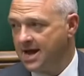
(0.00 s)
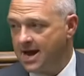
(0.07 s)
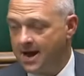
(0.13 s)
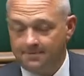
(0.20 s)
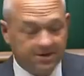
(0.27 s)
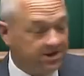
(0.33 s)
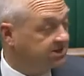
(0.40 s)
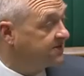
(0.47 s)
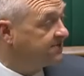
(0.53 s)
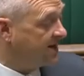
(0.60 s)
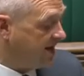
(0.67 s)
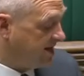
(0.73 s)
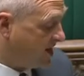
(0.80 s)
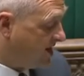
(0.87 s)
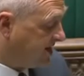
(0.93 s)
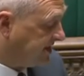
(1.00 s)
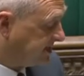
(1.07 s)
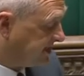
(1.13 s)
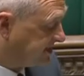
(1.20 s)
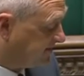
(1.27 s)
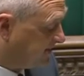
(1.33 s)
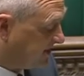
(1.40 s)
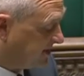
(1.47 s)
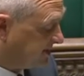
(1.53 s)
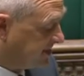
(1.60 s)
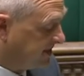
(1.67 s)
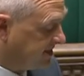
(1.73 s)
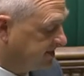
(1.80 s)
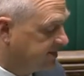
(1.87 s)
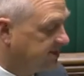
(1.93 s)
And because of their learning
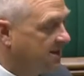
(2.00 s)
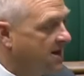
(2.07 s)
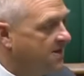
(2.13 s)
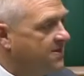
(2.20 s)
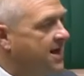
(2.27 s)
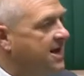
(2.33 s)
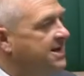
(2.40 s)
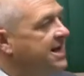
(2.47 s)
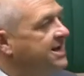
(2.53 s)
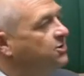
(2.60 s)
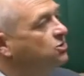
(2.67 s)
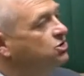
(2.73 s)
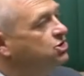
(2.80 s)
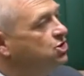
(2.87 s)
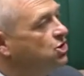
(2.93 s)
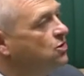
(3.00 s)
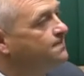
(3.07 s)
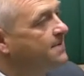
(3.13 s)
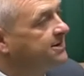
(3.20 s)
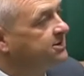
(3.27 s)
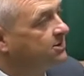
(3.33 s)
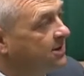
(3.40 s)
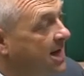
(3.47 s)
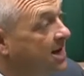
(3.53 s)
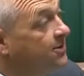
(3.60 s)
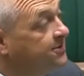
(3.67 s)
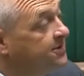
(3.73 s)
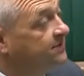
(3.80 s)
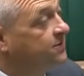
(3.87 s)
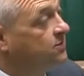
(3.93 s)
disabilities, they led on to mental
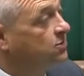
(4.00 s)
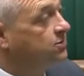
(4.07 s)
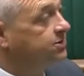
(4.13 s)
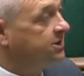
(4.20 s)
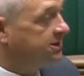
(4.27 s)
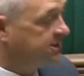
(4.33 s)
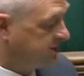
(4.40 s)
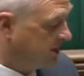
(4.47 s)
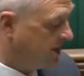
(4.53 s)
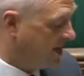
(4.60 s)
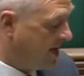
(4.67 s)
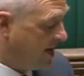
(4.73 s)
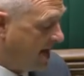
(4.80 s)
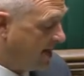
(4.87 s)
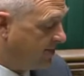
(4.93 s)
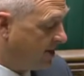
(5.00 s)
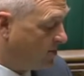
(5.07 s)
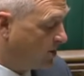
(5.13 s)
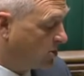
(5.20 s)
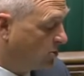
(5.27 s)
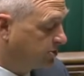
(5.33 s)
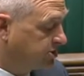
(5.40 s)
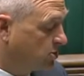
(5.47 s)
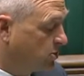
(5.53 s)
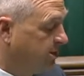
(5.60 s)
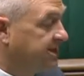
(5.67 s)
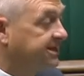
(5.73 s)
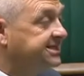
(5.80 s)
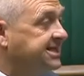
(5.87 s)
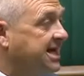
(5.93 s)
health difficulties, and they were
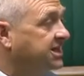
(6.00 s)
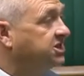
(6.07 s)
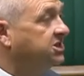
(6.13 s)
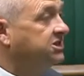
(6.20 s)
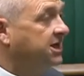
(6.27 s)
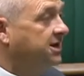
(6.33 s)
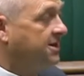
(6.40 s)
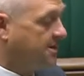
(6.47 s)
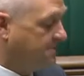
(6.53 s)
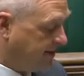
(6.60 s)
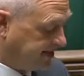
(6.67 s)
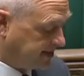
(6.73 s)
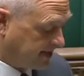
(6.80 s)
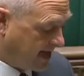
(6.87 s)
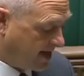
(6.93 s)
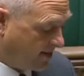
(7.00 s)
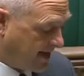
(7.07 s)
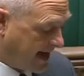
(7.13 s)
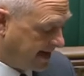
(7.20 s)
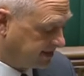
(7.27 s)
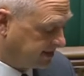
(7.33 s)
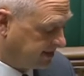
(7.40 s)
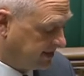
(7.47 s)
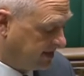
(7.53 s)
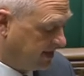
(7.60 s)
consequently sectioned under the Mental Health Act,